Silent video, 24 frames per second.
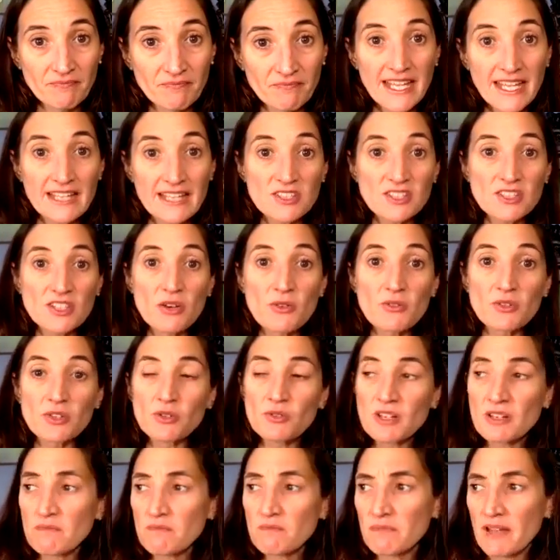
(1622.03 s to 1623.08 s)
And so you
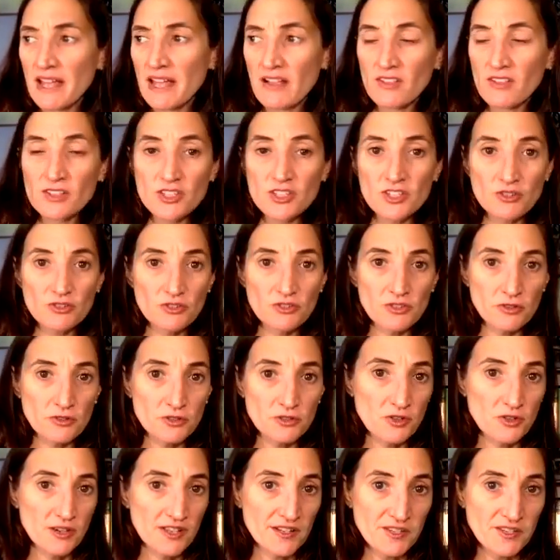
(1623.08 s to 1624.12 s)
can balance your
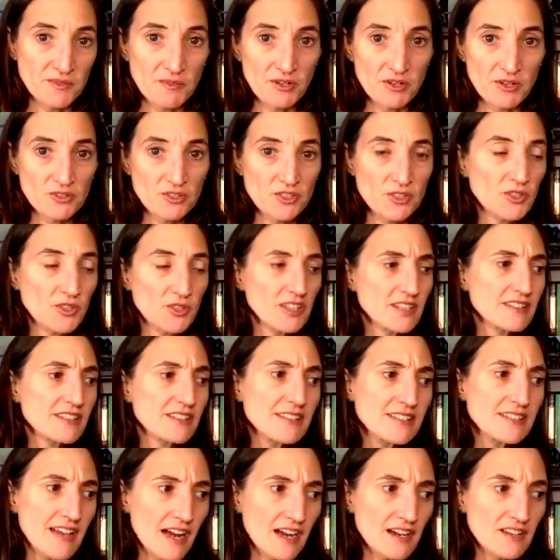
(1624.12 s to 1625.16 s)
neurotransmitters and you can
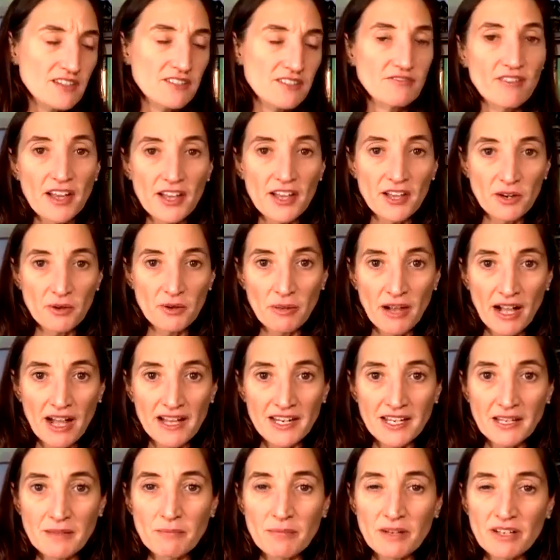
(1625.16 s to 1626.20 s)
detoxify your
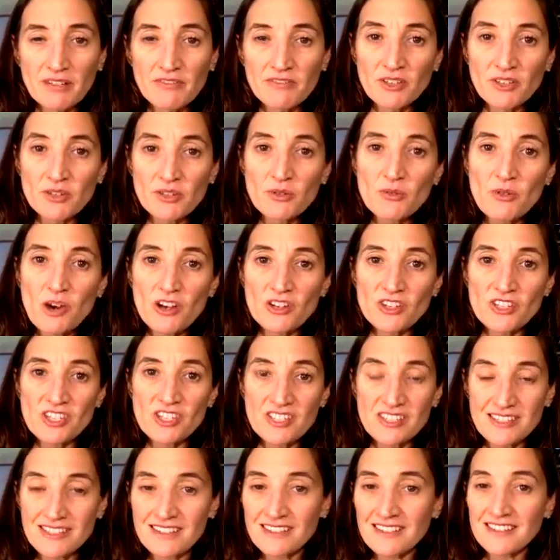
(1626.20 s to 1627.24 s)
body. But if you are
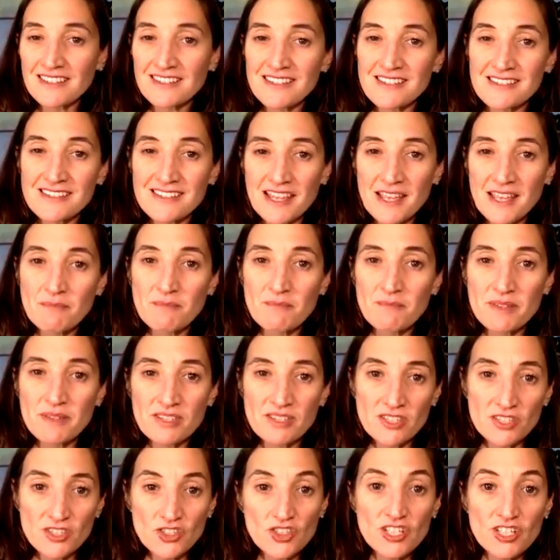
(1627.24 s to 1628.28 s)
still in the same
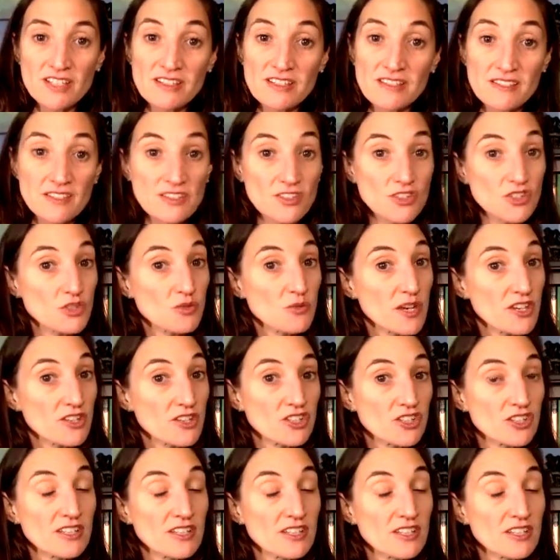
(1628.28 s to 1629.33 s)
position and
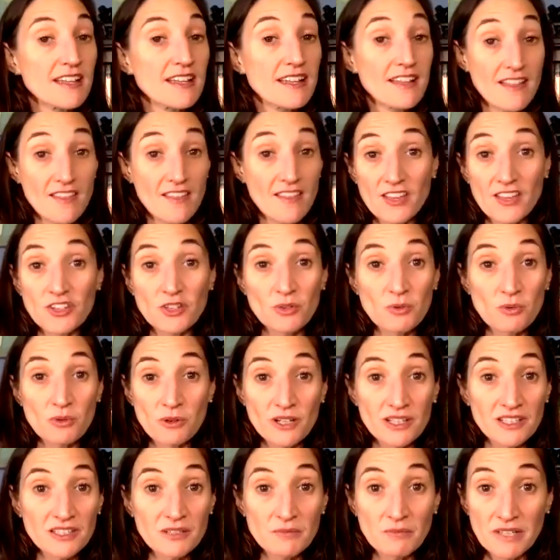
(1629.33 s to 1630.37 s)
situation that you were
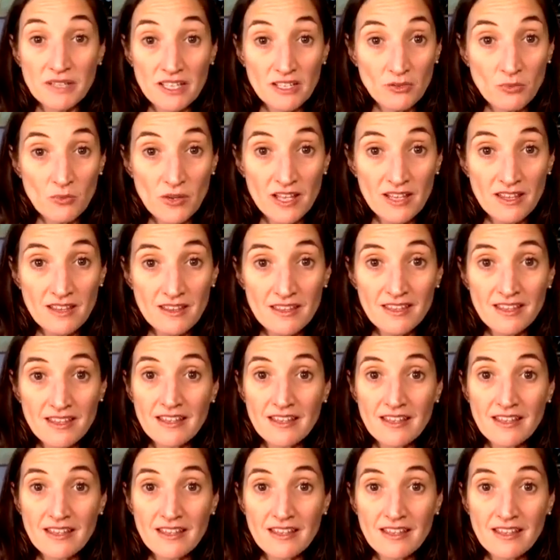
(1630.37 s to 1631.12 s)
in to begin with,